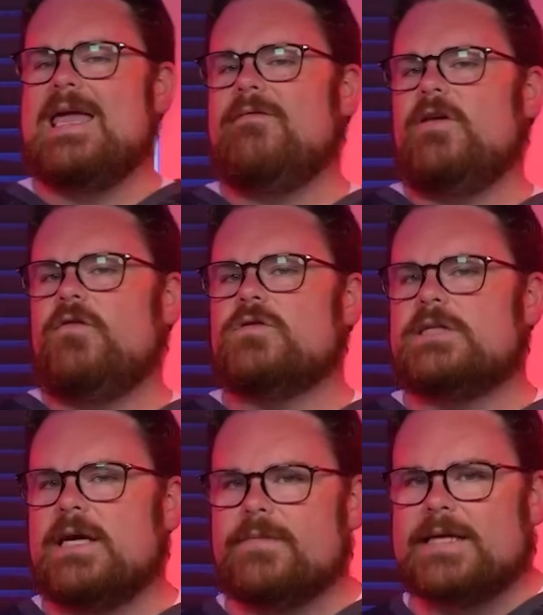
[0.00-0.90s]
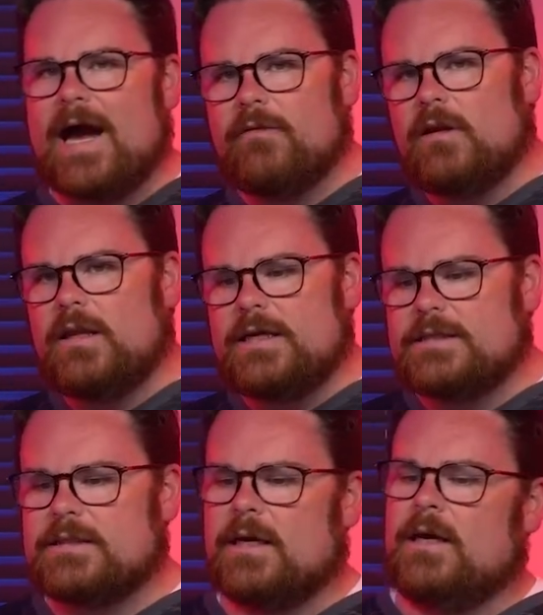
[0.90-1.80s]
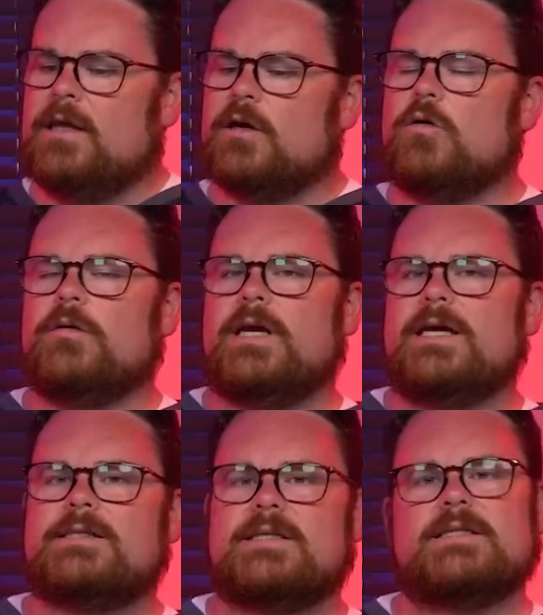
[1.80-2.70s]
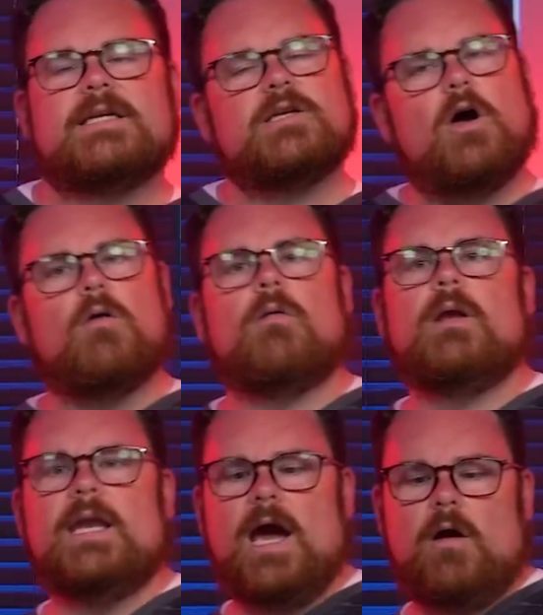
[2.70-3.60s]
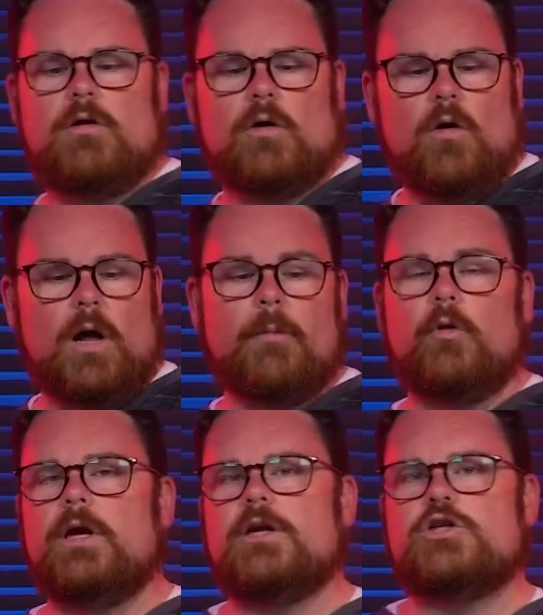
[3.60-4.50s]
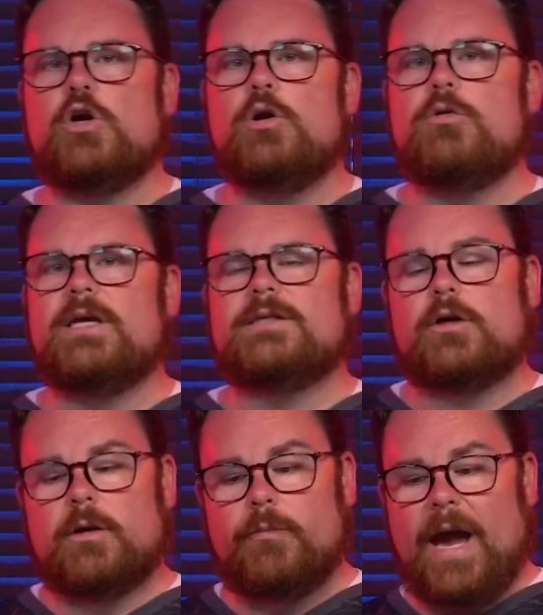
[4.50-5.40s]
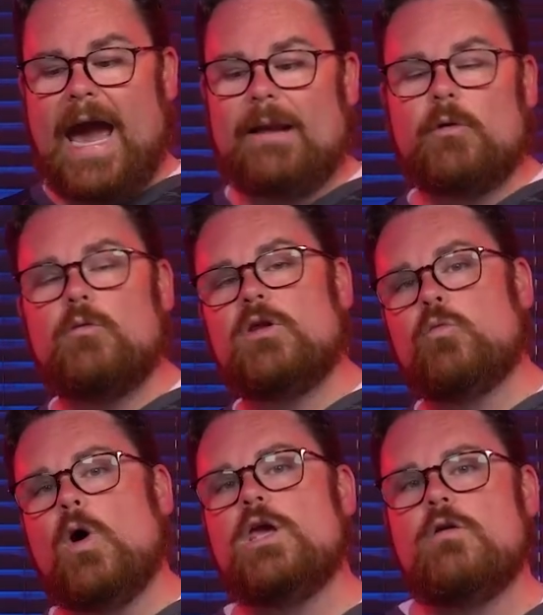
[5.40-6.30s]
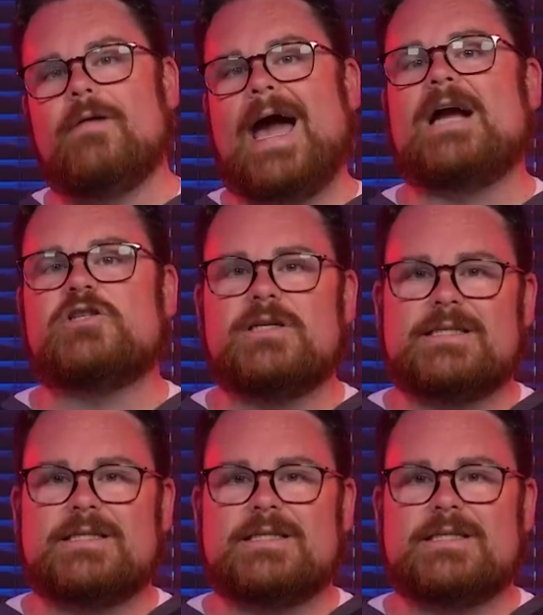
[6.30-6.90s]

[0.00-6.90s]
even if you skip down the list, the cool thing is, is it says, oh, now you're all, I'm only gonna show you things that are compatible with what you've actually